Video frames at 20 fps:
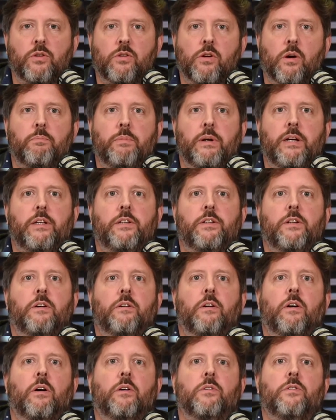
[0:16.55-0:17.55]
compared
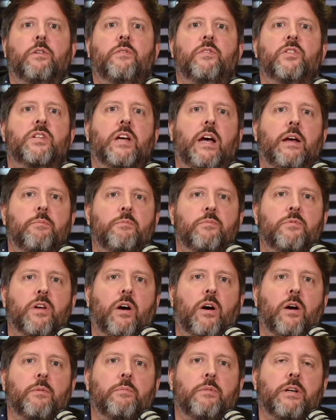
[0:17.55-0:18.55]
to the same
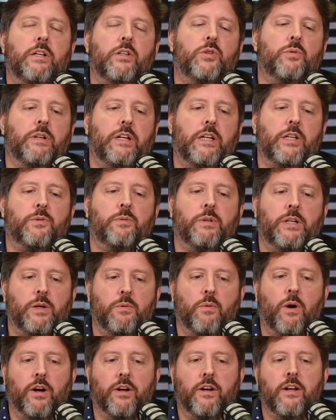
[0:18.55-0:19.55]
time in
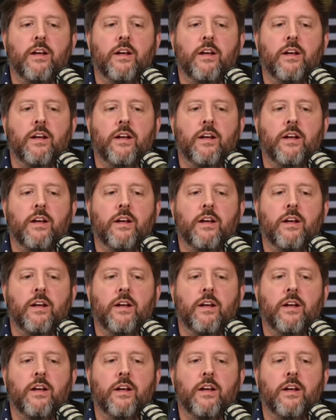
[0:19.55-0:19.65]
2021.